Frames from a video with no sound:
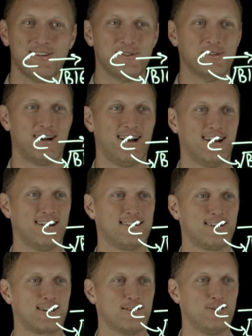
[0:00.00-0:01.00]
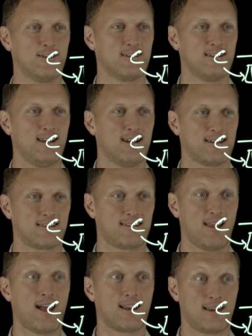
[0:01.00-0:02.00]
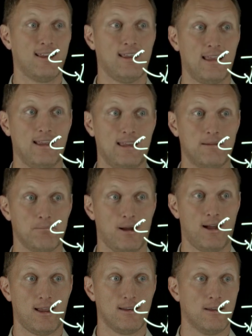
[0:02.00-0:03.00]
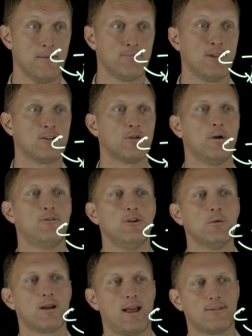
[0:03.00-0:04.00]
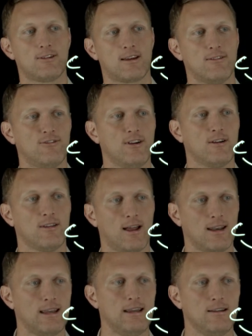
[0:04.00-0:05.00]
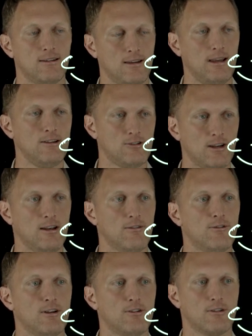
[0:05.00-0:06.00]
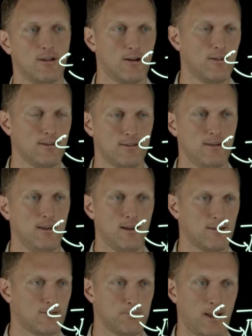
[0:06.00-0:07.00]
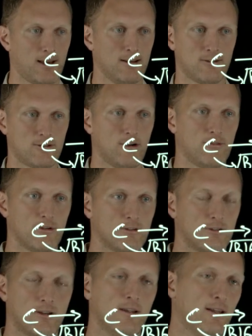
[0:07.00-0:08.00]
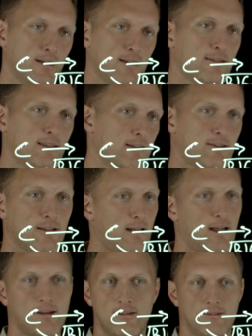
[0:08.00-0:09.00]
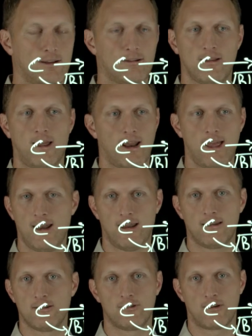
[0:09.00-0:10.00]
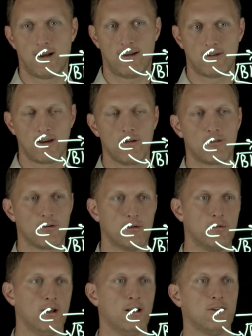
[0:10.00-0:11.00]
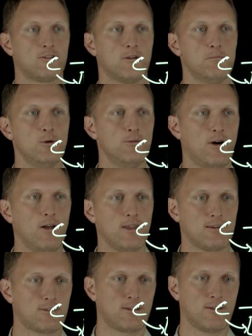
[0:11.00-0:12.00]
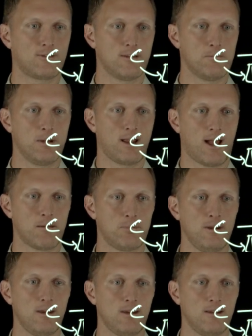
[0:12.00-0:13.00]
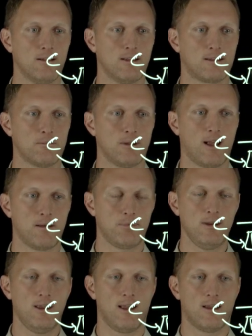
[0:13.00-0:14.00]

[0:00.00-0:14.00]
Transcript: to, uh, to configure DNSSEC in bind. So if you were to have to configure that e each individually on all these DNS backend servers, that's a lot of that's a lot of headache that you're going to have to go through. So move all that stuff to the big IP. Let the big IP